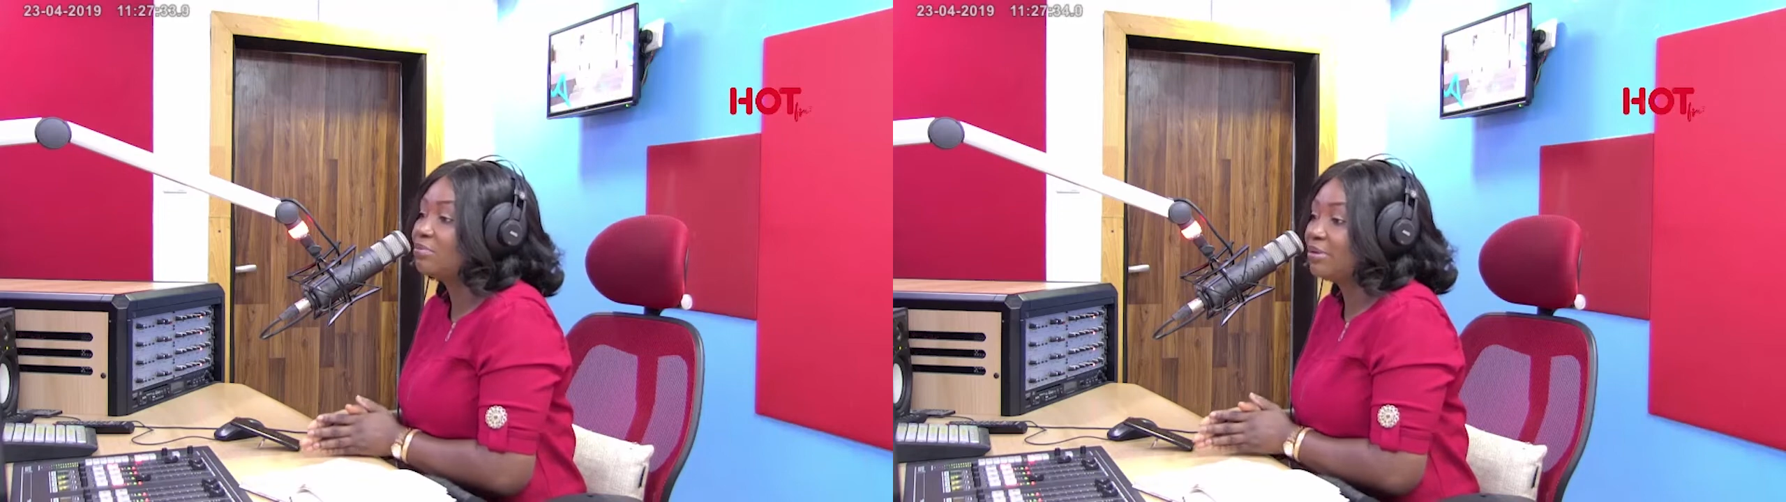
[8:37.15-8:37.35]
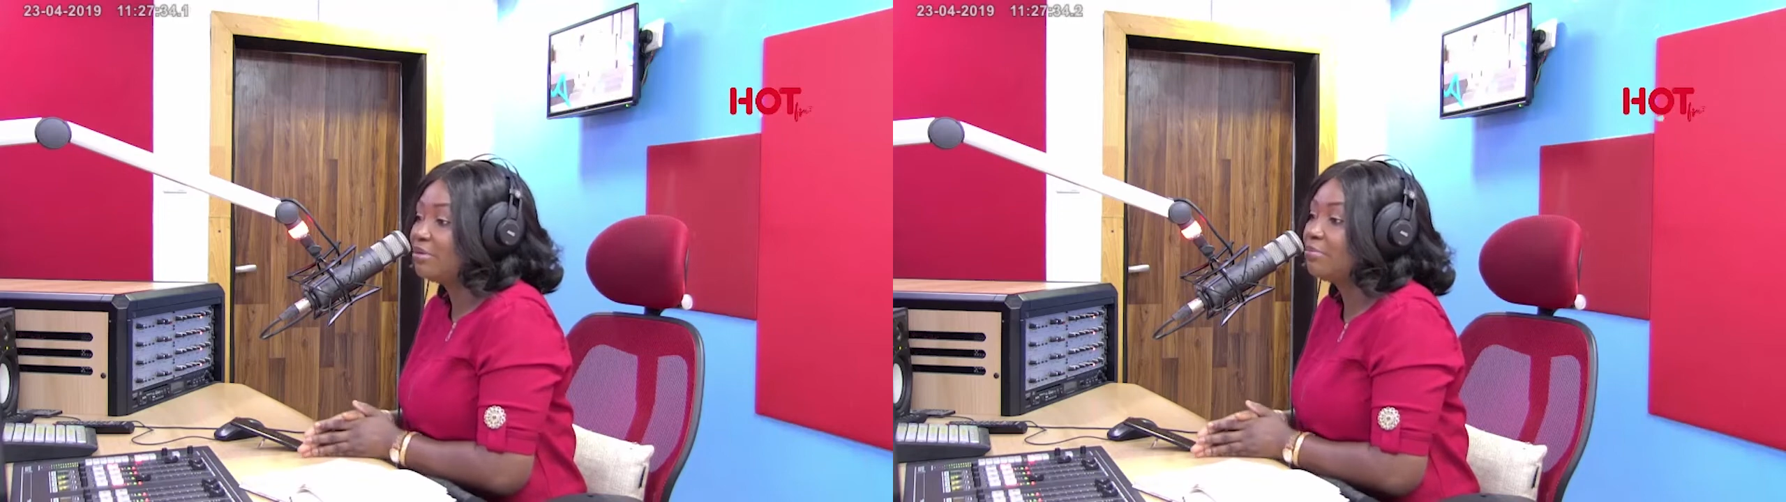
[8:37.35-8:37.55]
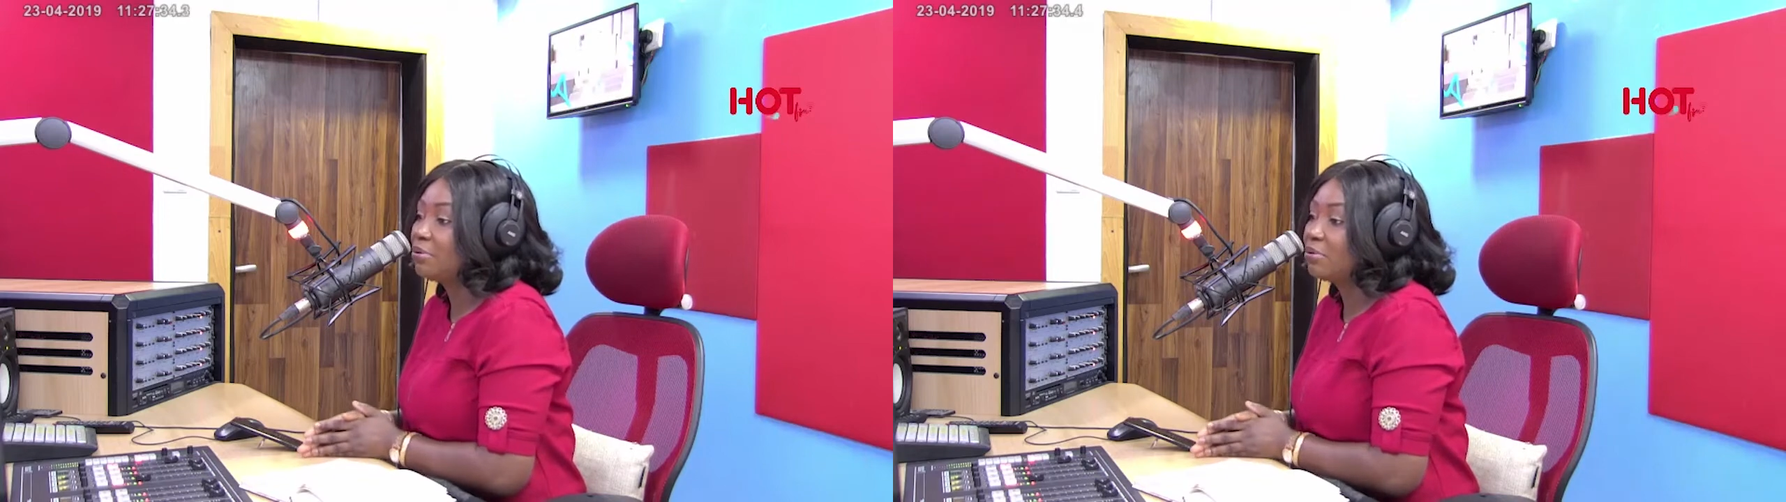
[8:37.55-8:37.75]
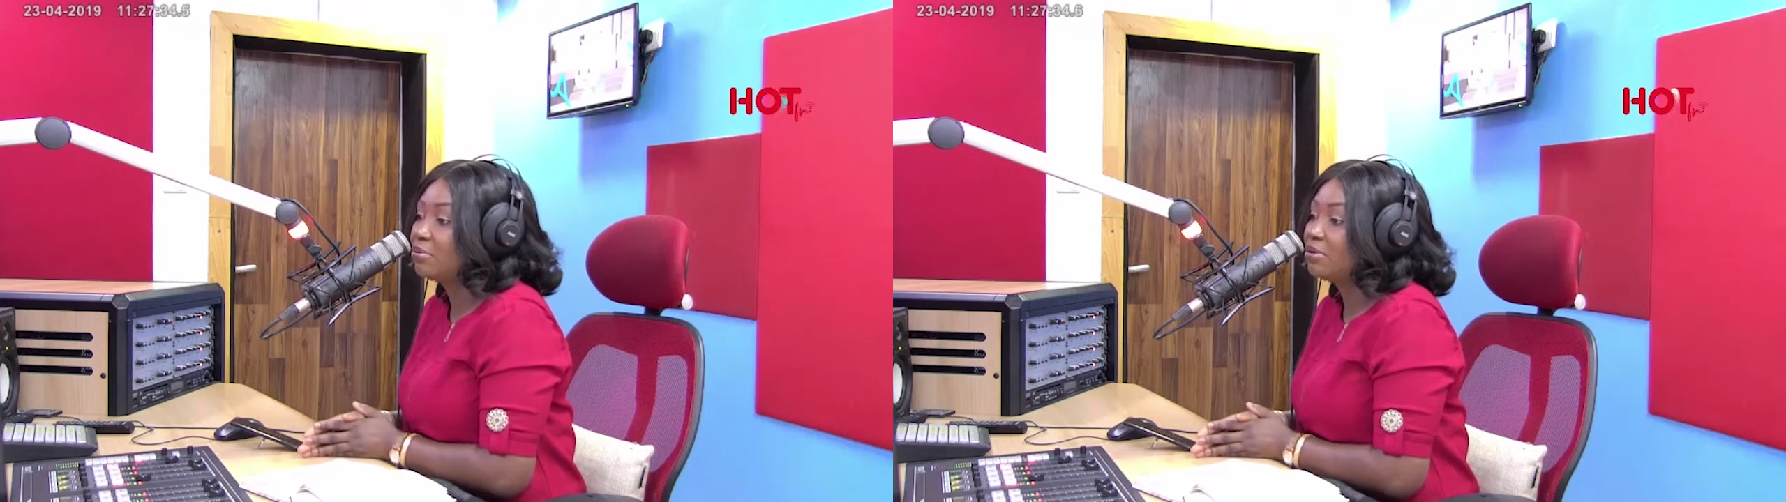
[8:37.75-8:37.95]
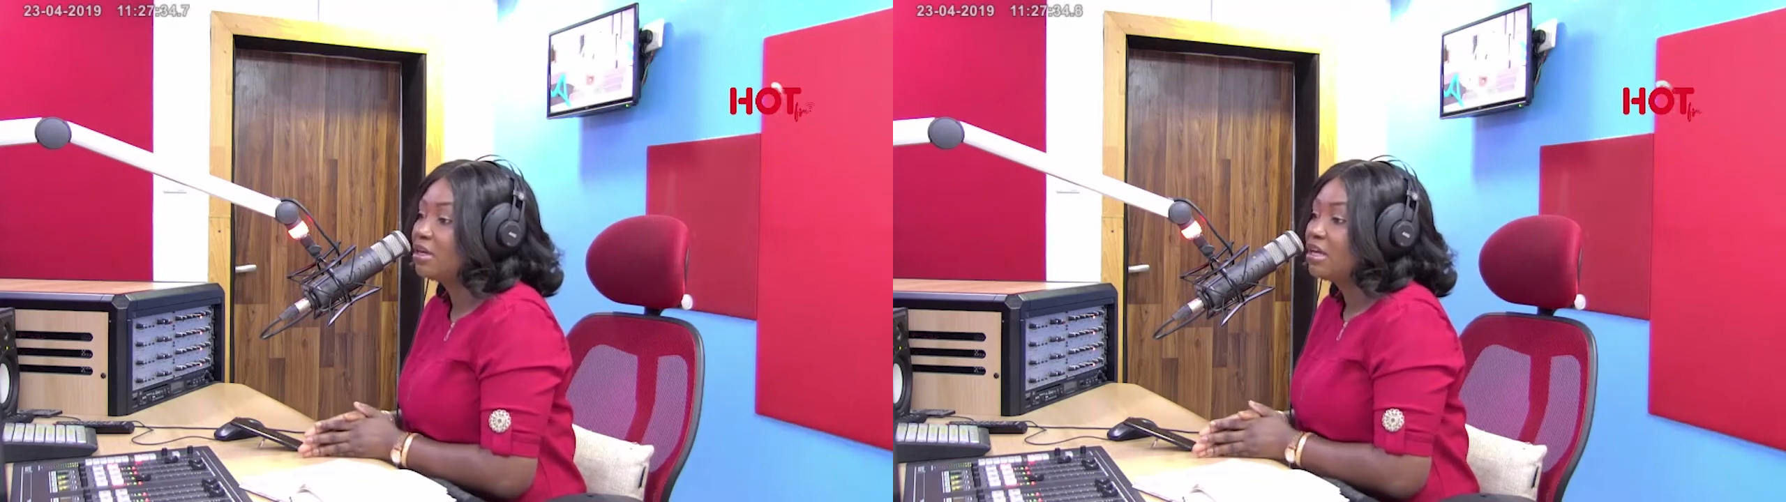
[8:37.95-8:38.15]
with people.
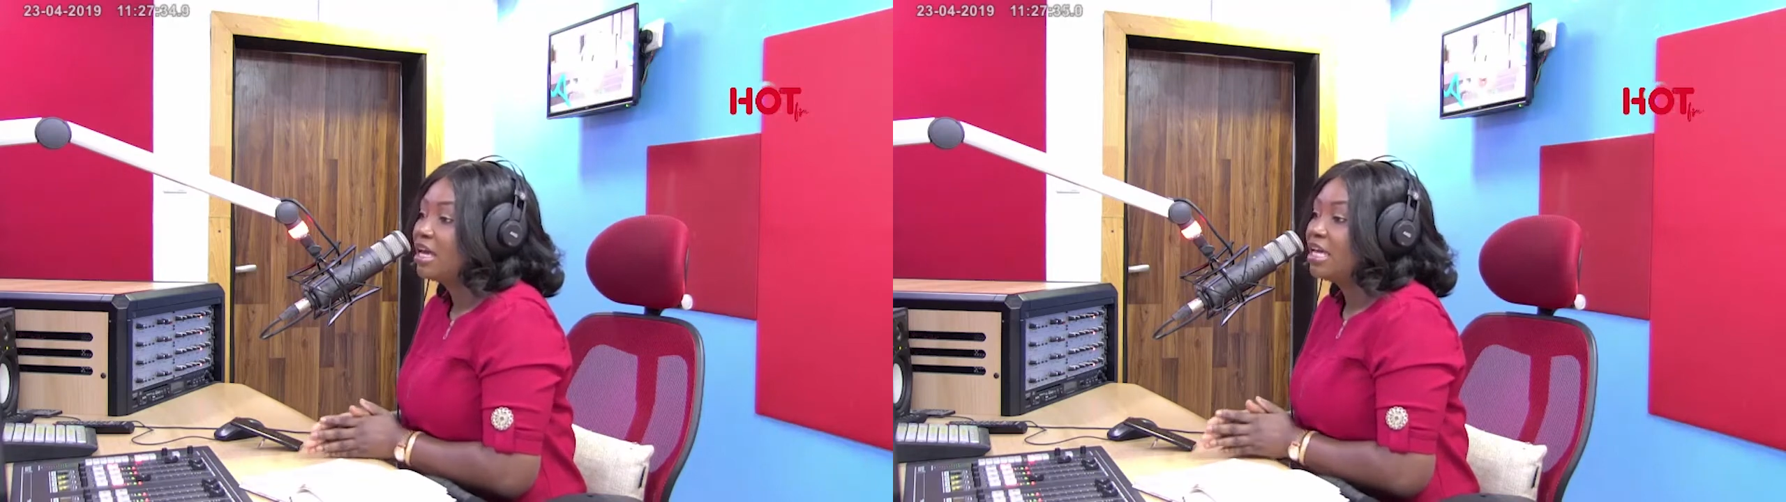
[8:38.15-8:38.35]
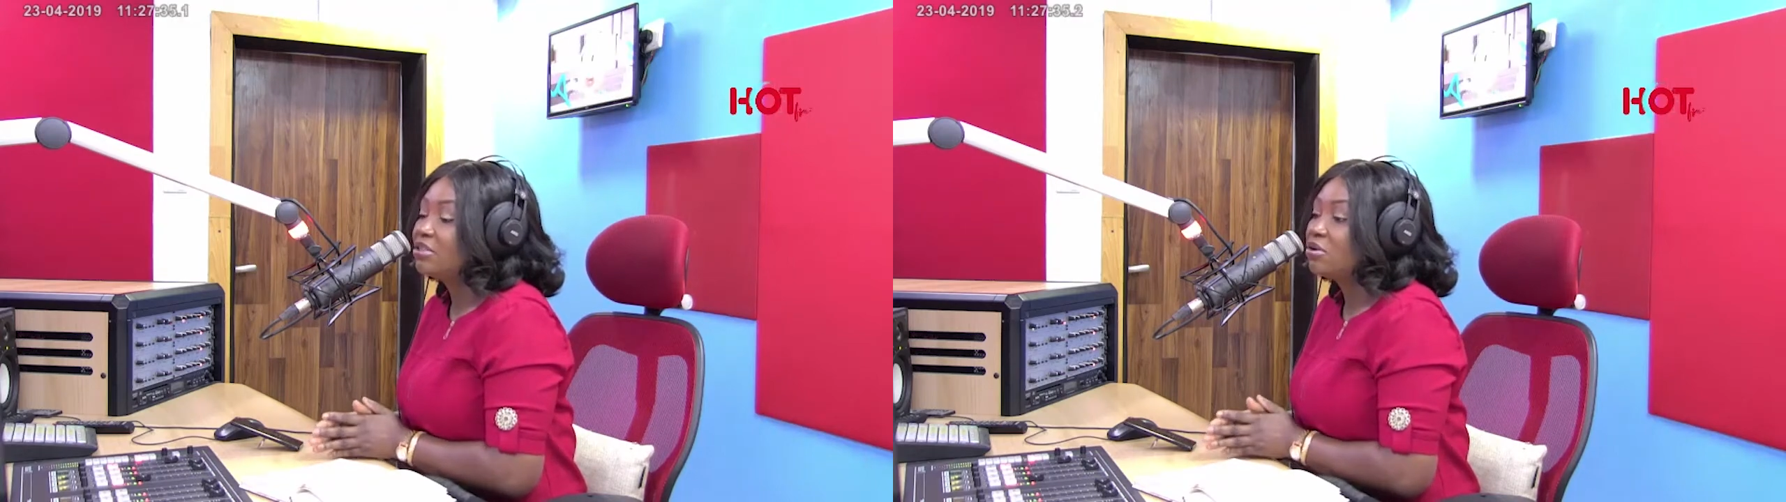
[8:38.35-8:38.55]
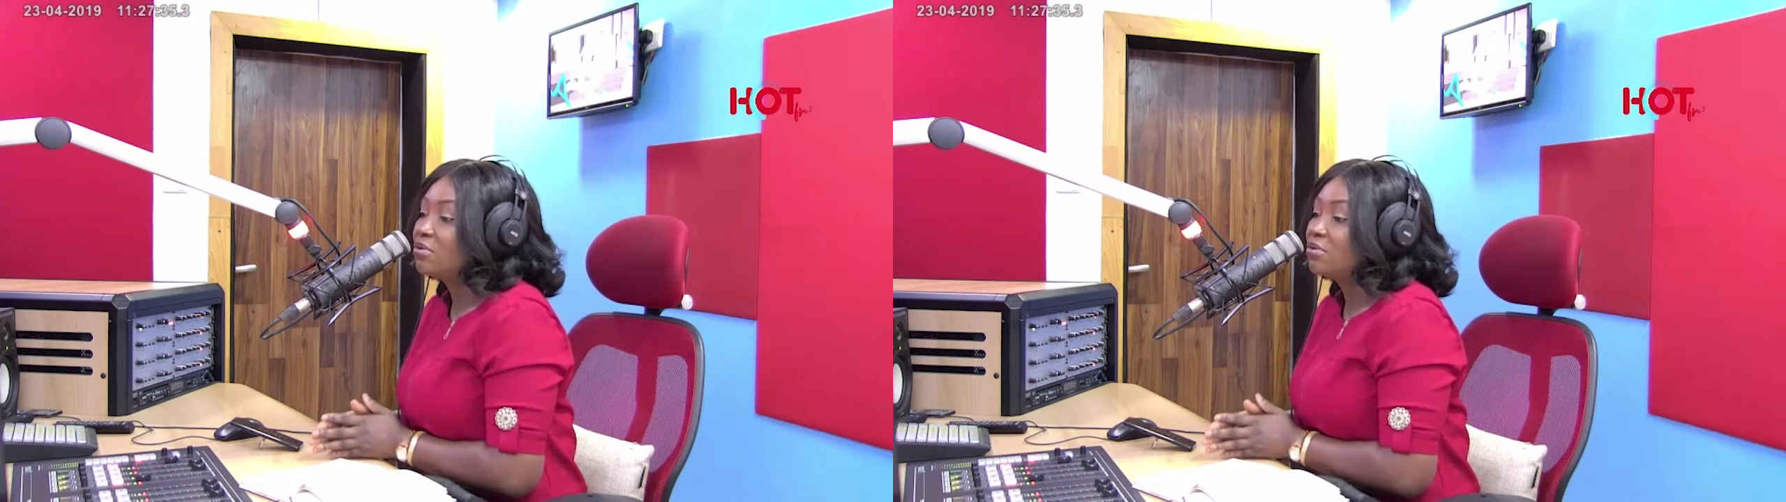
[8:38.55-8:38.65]
It's